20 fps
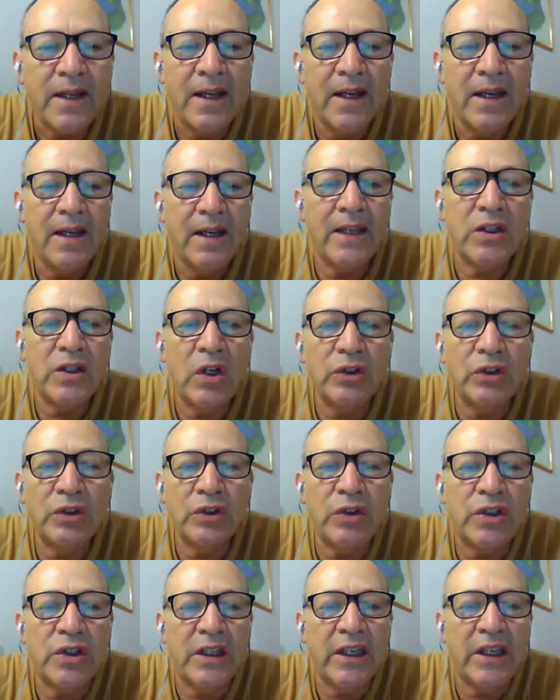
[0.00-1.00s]
Let's go to
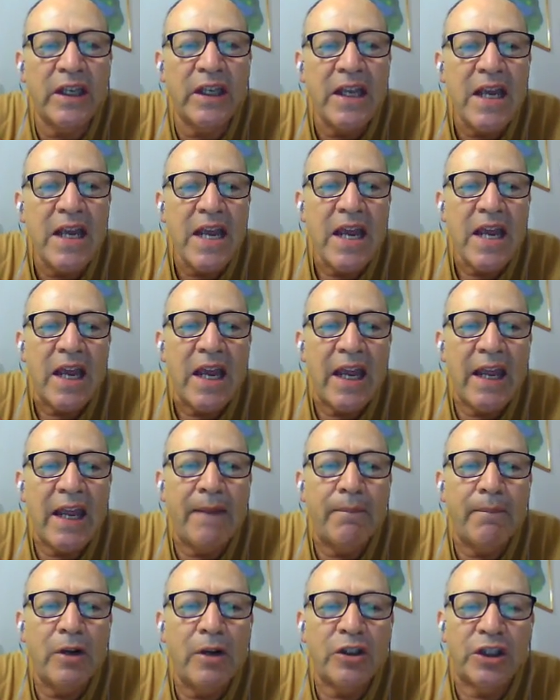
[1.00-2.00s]
see
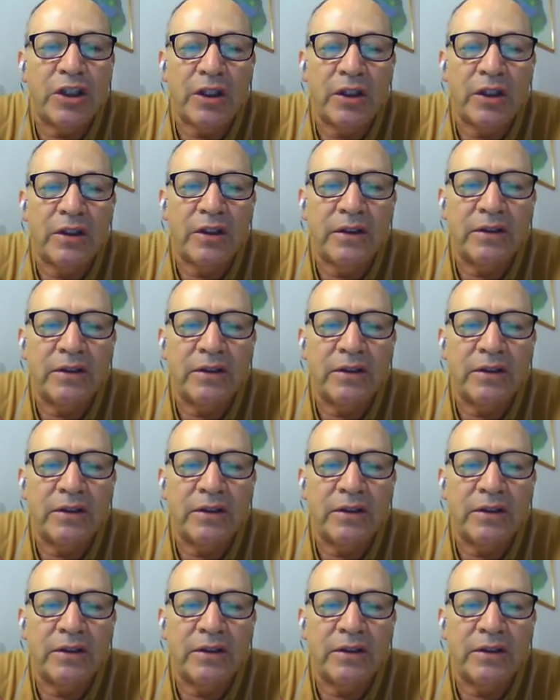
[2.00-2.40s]
emoticon.